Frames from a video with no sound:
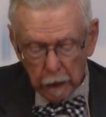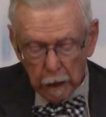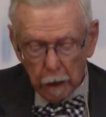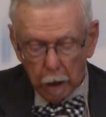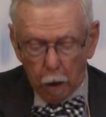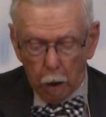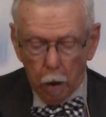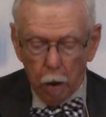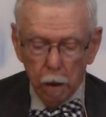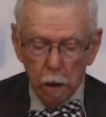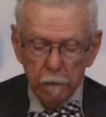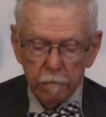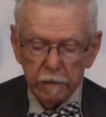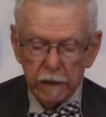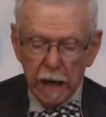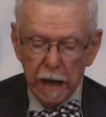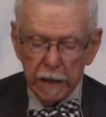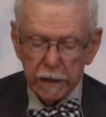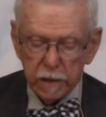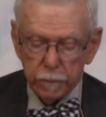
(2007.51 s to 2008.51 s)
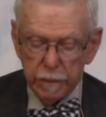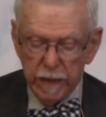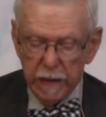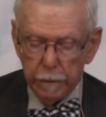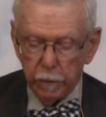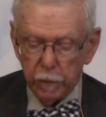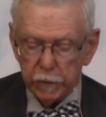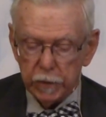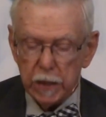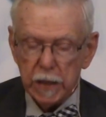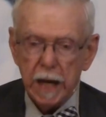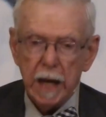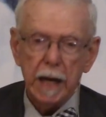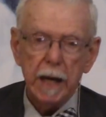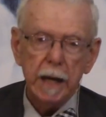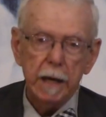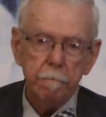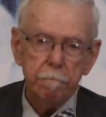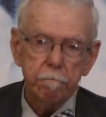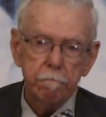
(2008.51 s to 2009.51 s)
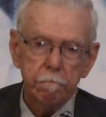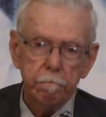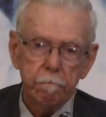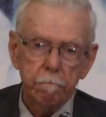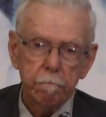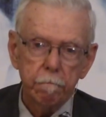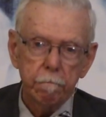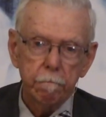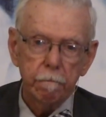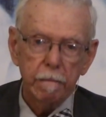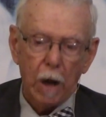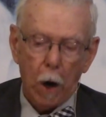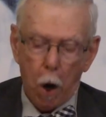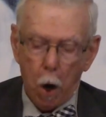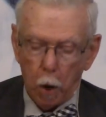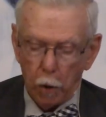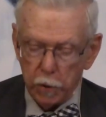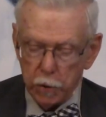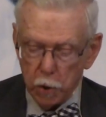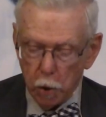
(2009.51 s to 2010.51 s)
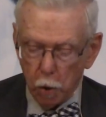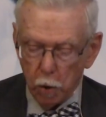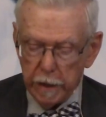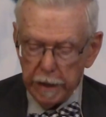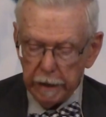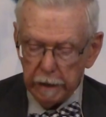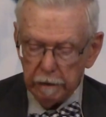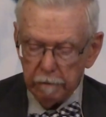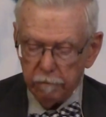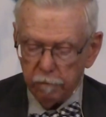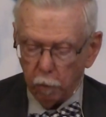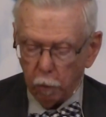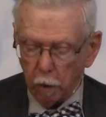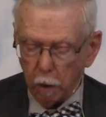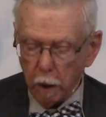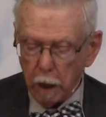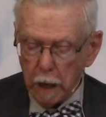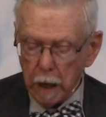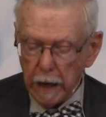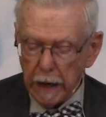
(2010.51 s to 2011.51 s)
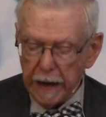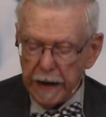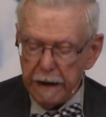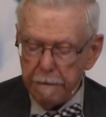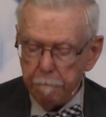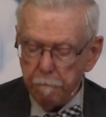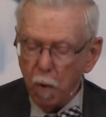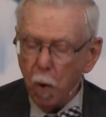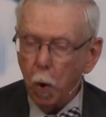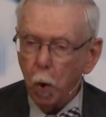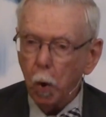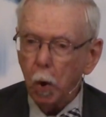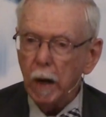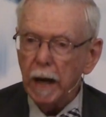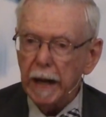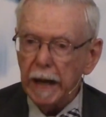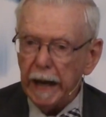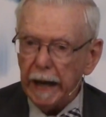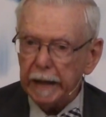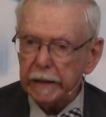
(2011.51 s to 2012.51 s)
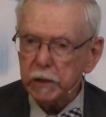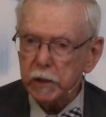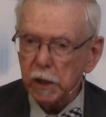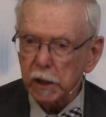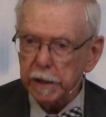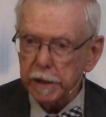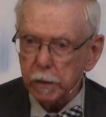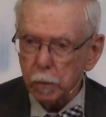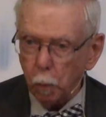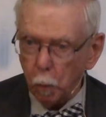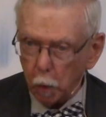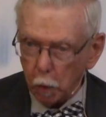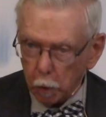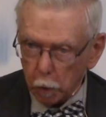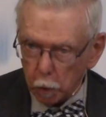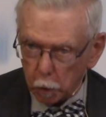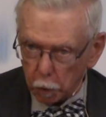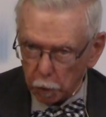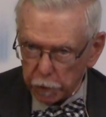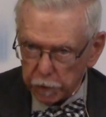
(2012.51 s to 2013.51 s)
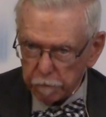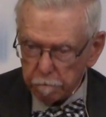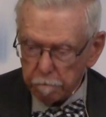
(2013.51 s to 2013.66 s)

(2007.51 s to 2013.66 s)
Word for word: All of God's people today are yearning for a more excellent world.